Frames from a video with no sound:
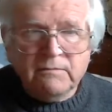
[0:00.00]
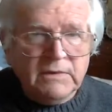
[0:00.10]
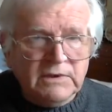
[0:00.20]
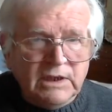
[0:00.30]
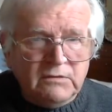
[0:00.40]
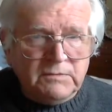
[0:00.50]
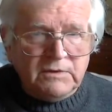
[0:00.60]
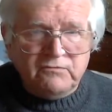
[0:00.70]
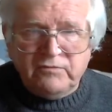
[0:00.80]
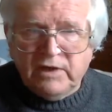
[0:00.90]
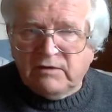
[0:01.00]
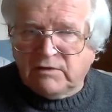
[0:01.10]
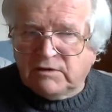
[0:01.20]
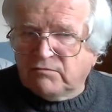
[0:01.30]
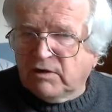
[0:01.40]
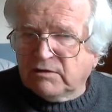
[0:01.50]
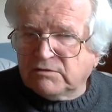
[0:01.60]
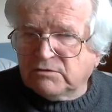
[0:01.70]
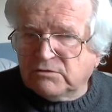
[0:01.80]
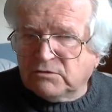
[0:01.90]
But I would be very
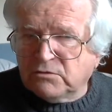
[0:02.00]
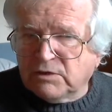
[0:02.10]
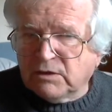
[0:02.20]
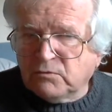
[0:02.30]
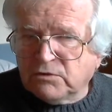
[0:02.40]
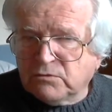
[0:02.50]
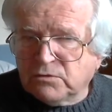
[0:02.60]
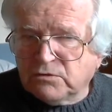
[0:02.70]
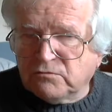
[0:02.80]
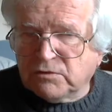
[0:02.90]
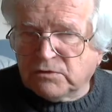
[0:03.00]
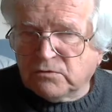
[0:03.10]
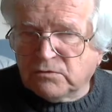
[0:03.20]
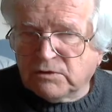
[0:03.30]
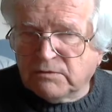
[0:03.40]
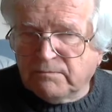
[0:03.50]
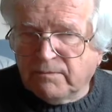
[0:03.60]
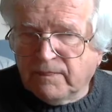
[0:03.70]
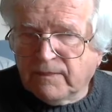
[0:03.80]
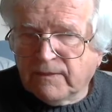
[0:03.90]
reluctant to do that with a wooden recorder.
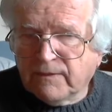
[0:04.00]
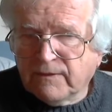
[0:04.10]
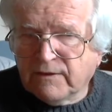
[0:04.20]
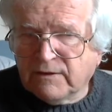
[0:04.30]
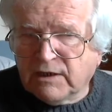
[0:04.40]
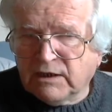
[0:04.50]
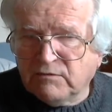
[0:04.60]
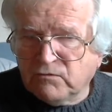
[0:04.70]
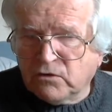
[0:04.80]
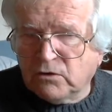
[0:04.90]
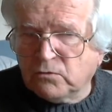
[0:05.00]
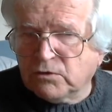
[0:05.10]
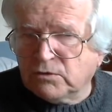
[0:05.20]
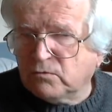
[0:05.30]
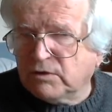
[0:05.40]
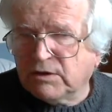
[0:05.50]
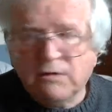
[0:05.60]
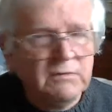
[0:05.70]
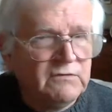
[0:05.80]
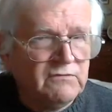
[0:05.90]
I haven't got a wooden one
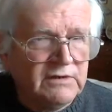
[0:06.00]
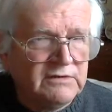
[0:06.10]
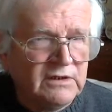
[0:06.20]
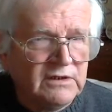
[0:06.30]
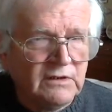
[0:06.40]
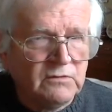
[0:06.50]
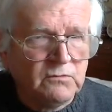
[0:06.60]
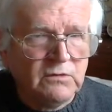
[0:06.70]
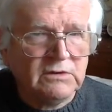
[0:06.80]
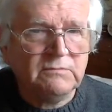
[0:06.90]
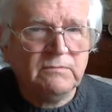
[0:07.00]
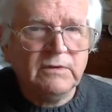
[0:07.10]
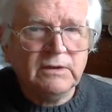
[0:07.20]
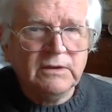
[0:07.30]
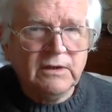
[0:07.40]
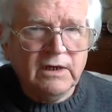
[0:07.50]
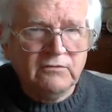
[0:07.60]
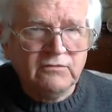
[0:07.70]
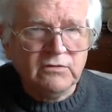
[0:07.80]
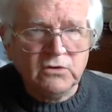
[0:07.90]
now, but if I did, I would want to
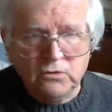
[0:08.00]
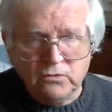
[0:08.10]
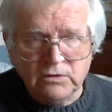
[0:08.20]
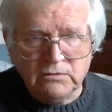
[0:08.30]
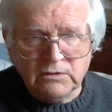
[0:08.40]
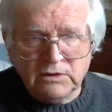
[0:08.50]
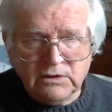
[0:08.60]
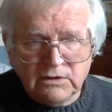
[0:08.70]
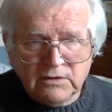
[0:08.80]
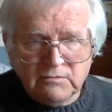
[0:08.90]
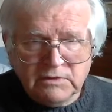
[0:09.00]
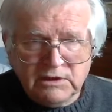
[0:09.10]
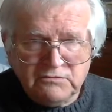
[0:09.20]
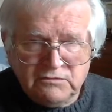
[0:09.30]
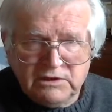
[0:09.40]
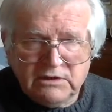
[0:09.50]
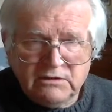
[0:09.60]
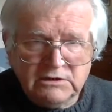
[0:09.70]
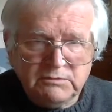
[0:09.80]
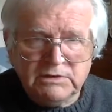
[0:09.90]
have a new one. But that's
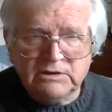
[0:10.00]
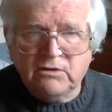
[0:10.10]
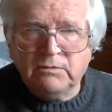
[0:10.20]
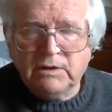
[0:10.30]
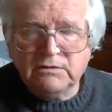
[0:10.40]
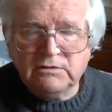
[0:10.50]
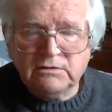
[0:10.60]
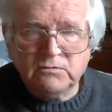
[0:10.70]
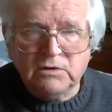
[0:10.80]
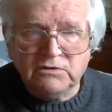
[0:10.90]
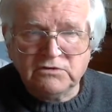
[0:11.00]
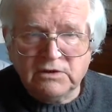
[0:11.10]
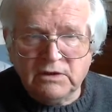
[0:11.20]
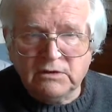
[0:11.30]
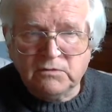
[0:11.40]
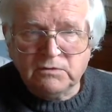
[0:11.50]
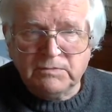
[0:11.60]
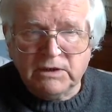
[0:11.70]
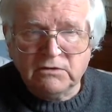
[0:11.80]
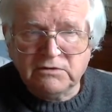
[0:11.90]
ridiculous, because they're about, the ones that I would
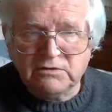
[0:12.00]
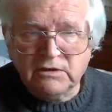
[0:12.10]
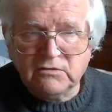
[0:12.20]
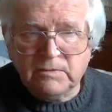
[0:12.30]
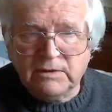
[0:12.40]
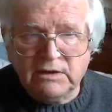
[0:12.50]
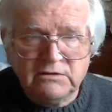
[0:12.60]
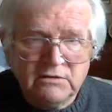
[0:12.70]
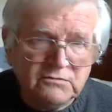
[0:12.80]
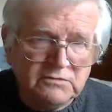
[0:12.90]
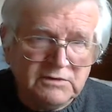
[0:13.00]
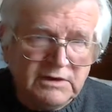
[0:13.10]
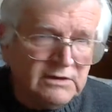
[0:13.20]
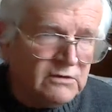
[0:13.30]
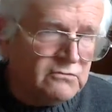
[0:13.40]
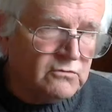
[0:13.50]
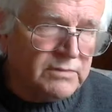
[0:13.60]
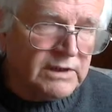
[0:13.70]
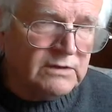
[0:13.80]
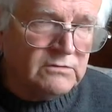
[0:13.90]
be looking at are about £800,
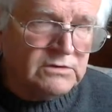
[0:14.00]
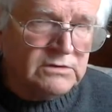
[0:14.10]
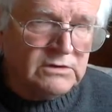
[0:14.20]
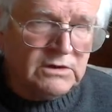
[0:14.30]
£900.